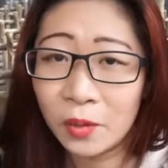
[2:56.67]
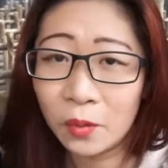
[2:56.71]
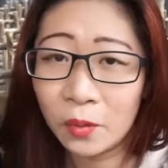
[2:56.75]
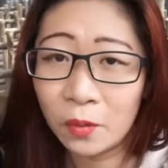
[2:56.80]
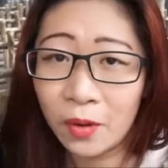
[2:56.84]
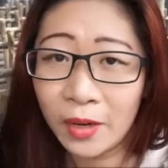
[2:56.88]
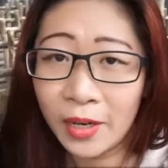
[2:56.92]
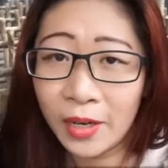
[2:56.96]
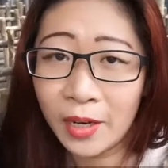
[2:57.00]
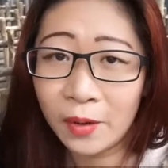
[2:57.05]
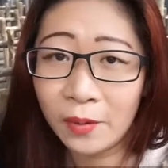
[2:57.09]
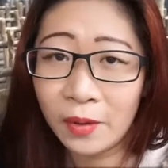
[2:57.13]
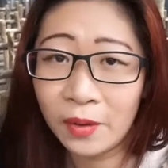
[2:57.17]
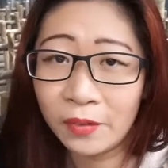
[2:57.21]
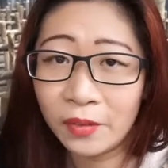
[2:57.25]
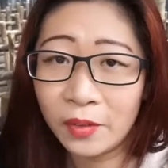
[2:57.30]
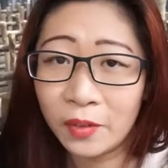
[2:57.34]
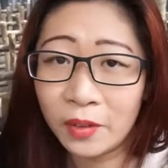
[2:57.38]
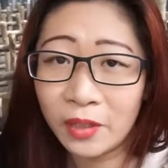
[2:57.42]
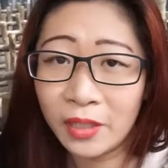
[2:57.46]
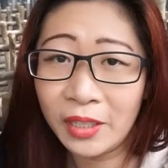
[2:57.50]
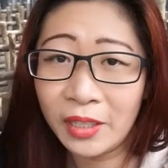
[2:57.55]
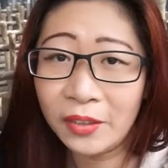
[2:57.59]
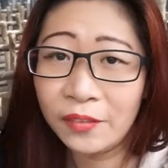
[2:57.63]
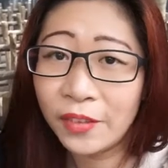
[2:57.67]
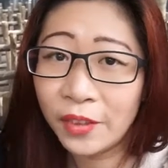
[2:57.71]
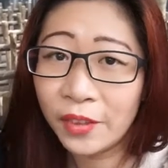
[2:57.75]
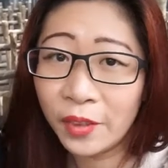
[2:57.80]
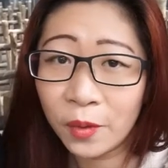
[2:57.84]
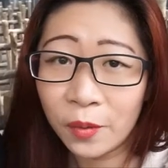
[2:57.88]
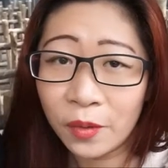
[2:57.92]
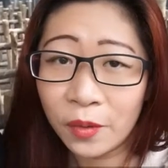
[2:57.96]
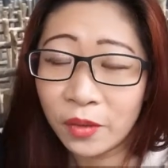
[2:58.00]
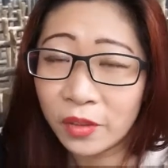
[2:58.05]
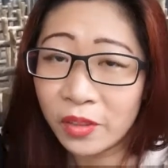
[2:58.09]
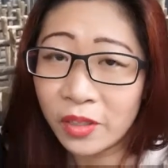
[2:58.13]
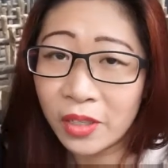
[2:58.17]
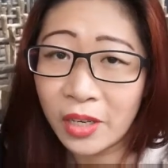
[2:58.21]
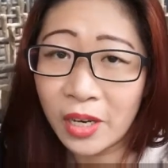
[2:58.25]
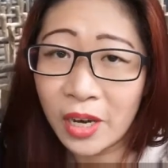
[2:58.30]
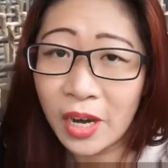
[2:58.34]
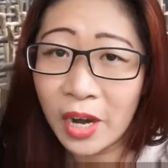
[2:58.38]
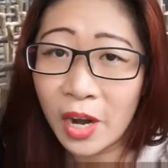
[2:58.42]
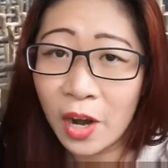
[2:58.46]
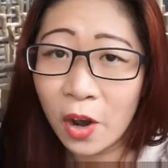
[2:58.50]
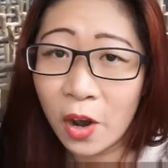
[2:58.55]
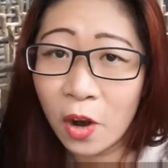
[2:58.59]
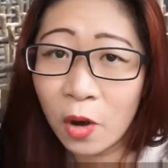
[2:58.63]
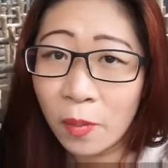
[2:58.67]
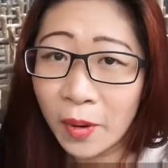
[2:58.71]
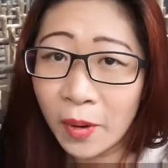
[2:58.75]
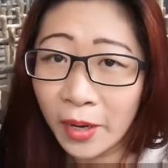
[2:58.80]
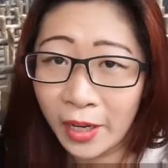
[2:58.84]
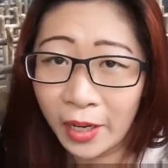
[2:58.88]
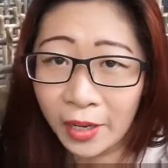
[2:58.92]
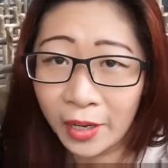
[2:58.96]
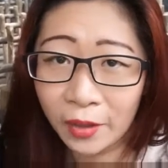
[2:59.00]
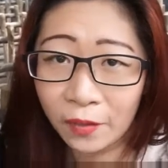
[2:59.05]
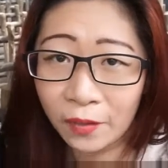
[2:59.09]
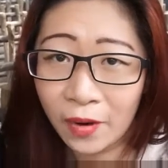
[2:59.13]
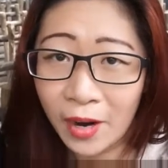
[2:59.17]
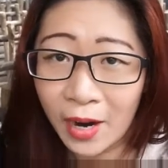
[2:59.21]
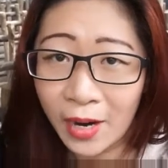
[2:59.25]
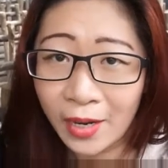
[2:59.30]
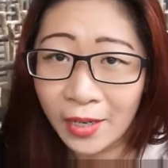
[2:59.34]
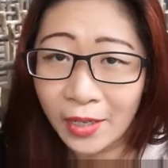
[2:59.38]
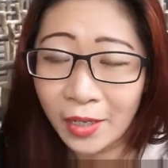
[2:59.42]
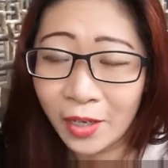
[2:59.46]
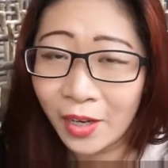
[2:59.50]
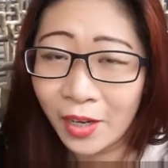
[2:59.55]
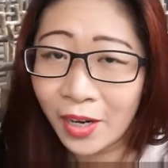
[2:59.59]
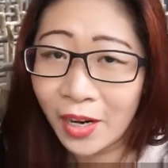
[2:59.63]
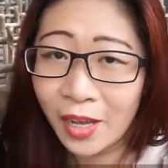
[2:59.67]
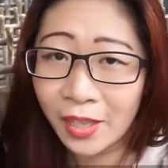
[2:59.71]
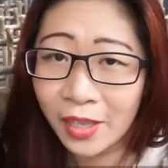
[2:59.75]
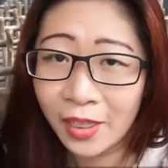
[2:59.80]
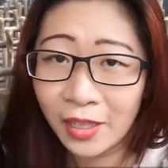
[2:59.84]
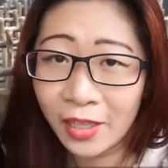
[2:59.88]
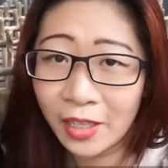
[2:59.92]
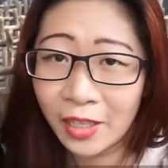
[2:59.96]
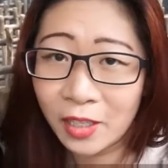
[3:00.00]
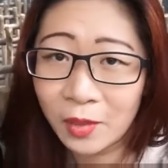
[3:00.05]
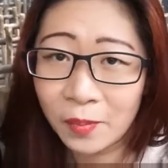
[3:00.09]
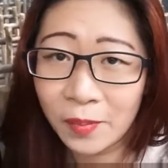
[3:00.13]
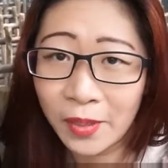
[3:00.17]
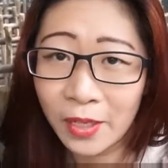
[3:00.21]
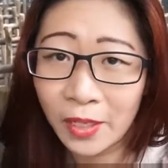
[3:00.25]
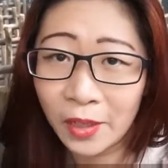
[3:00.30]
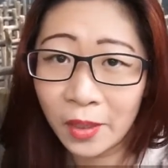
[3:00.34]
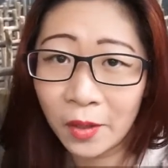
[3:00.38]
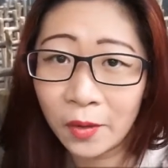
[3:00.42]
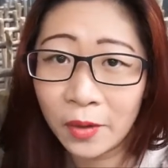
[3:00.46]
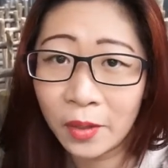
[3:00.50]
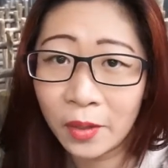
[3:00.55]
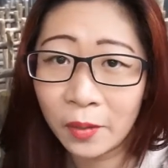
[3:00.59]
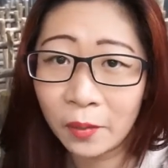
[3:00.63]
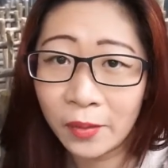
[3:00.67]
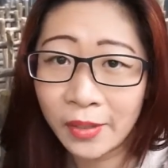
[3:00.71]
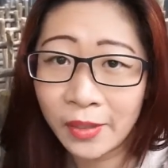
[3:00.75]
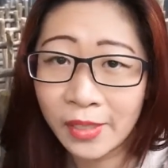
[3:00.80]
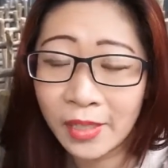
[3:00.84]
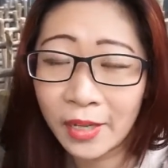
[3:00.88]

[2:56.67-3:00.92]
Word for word: So right now we have to, even though there's nobody on the ride, nothing is being loaded.